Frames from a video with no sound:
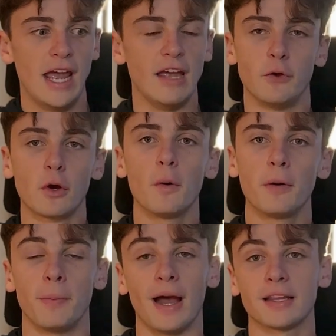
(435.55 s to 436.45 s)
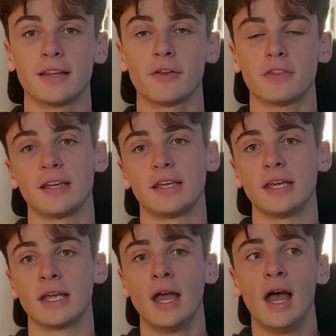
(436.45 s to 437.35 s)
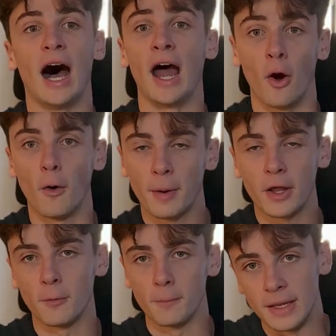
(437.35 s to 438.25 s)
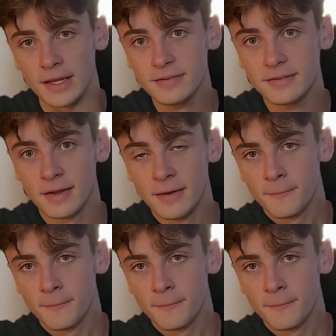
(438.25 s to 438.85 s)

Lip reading: If you're going back there thinking, I hope I don't miss,